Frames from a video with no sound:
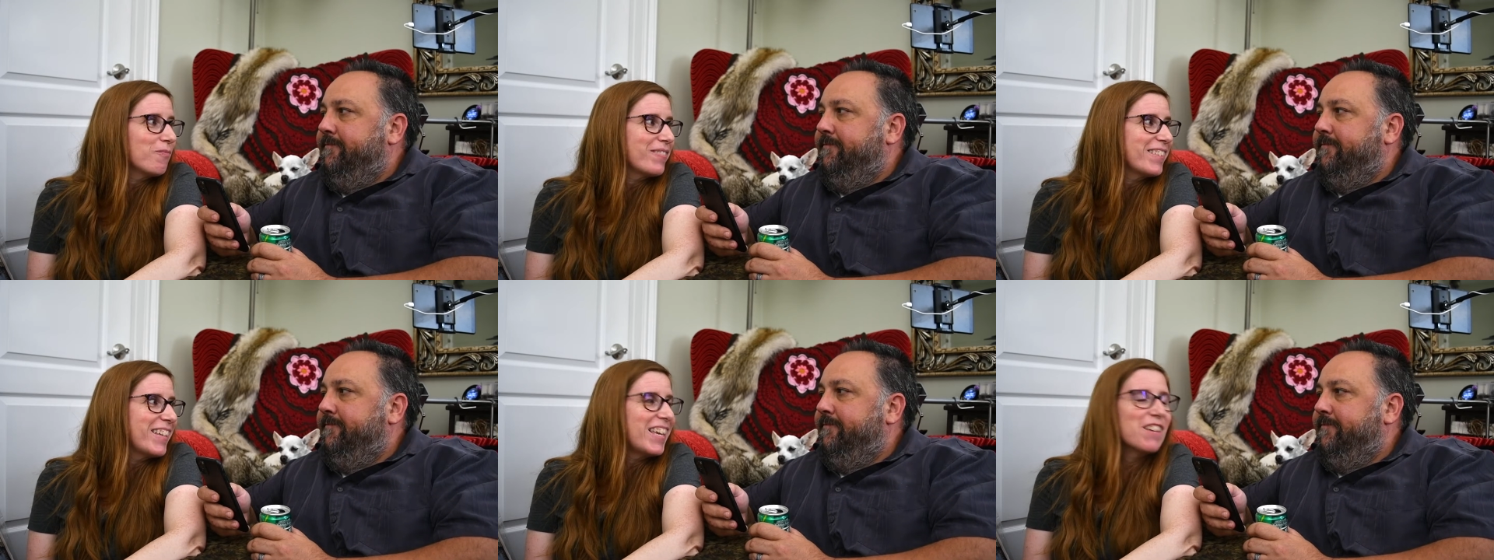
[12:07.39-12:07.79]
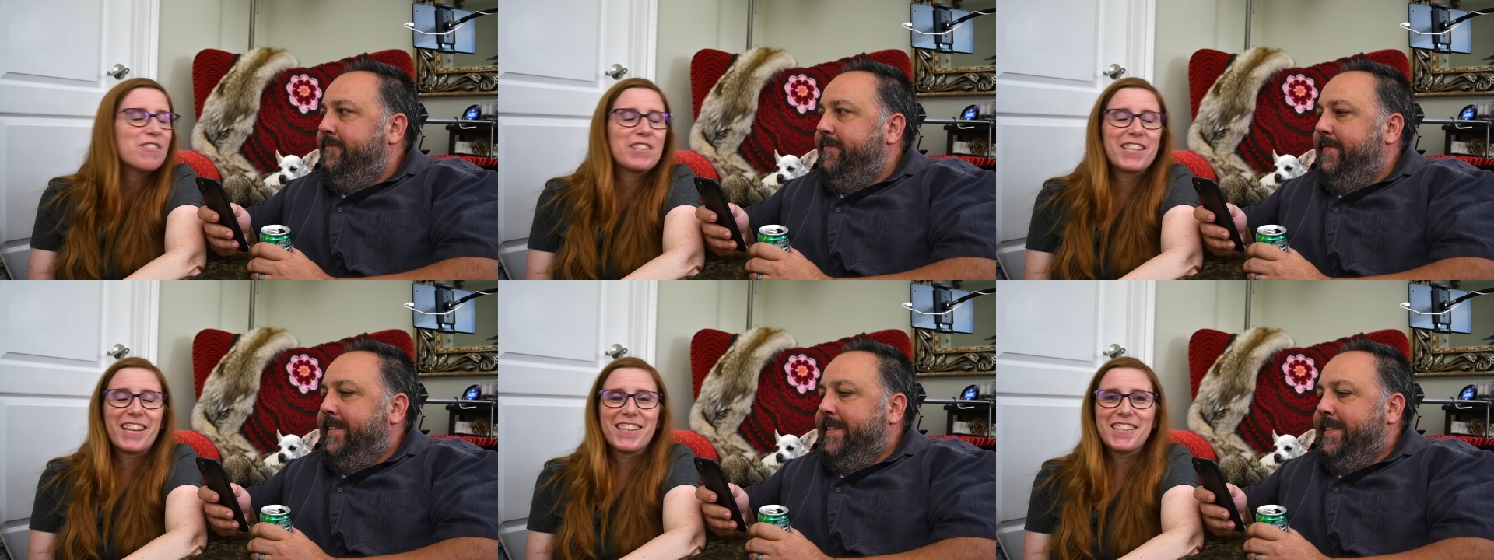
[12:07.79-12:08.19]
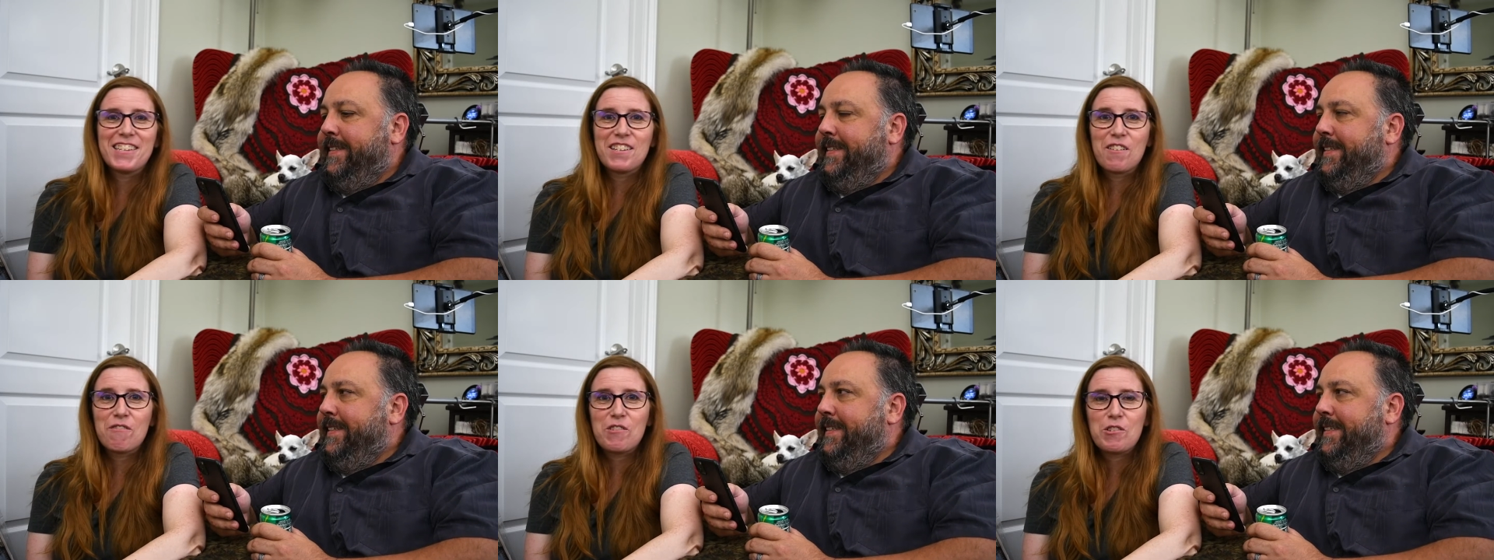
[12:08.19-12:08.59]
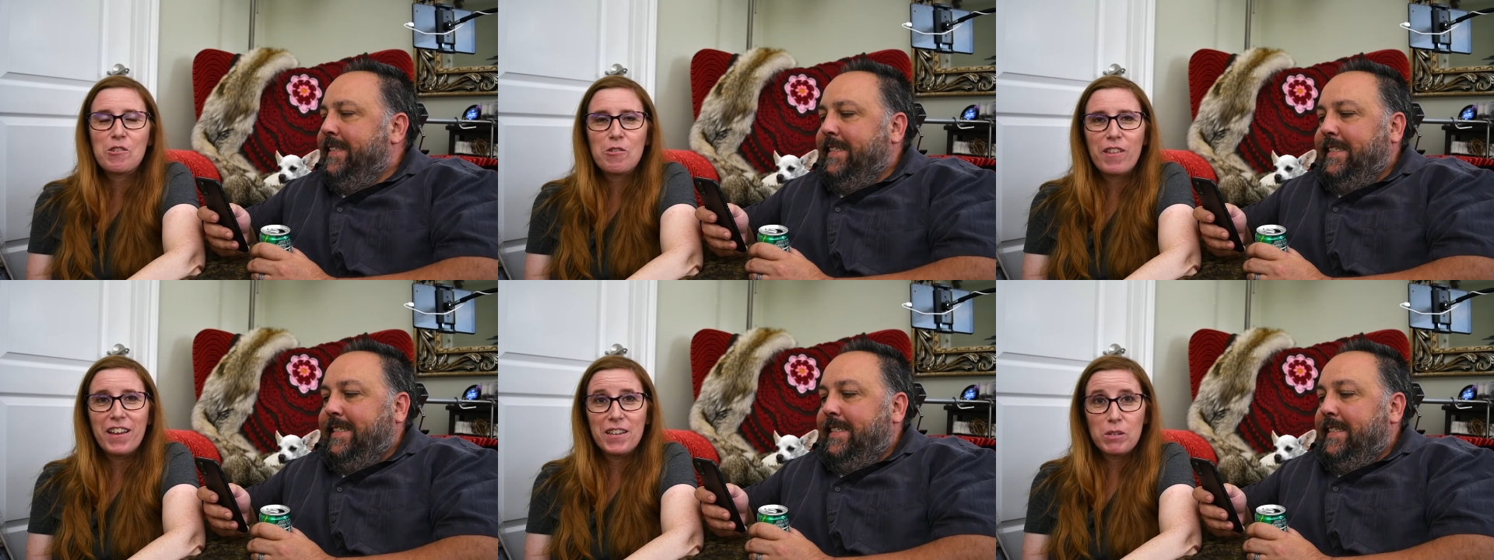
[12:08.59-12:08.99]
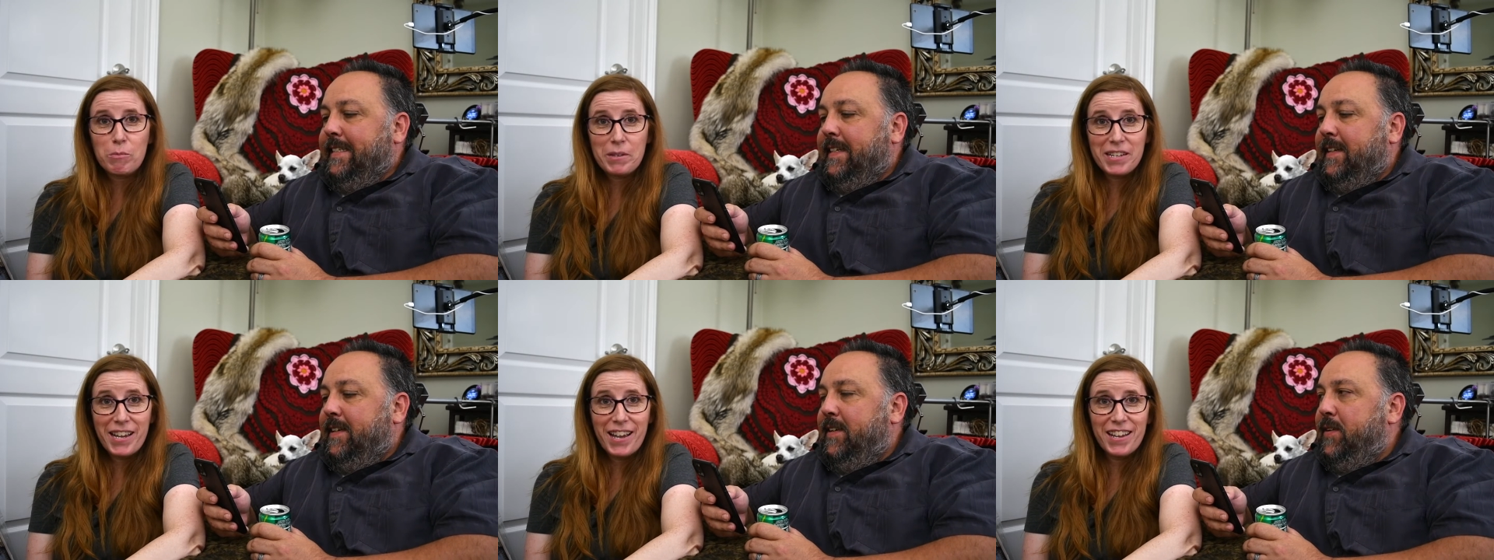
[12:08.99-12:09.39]
Speaker 1: He was nice enough to do the husband
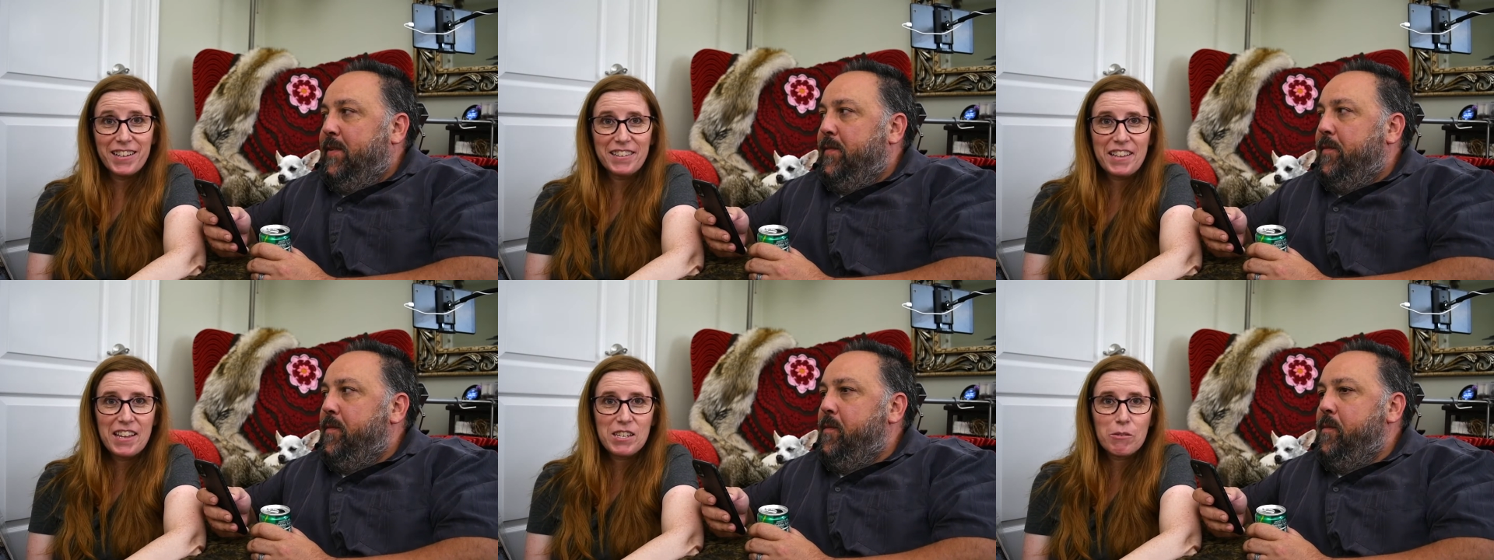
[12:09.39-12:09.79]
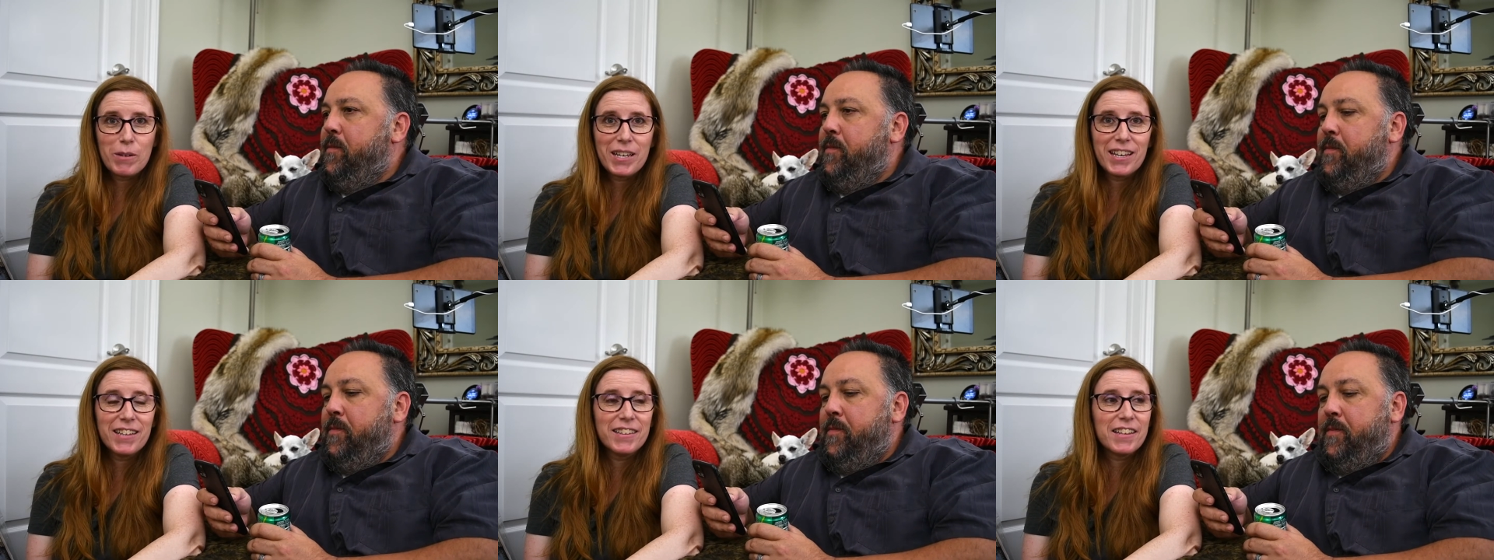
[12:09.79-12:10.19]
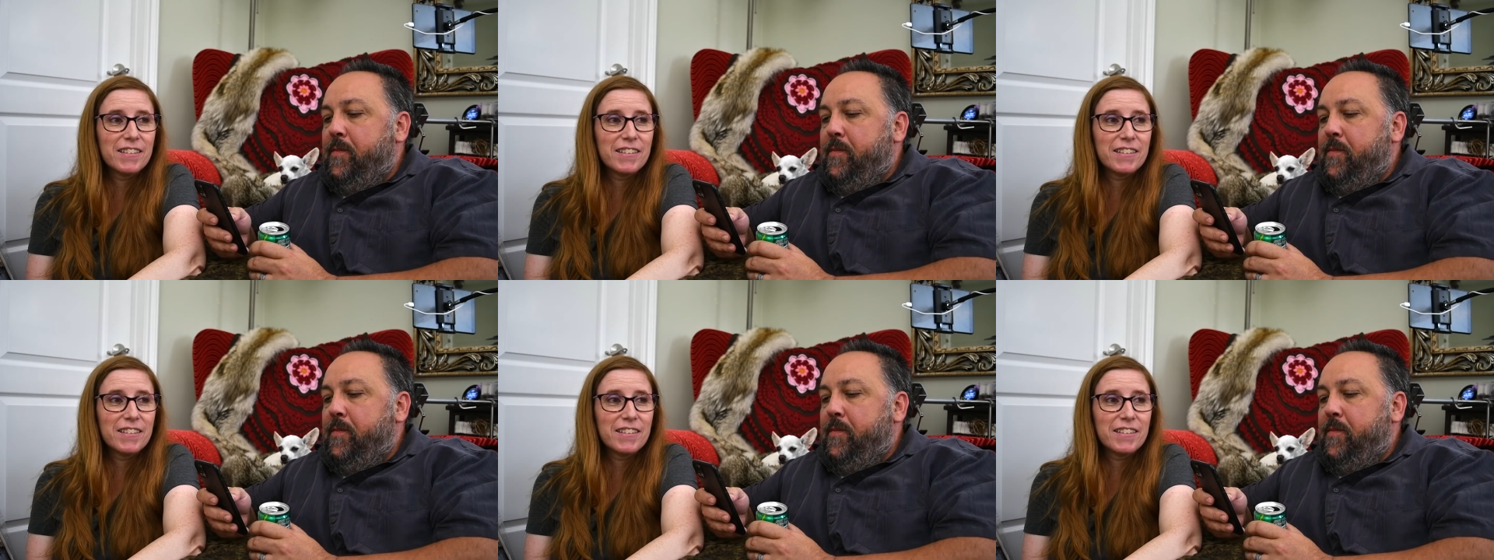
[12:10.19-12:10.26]
tag last weekend.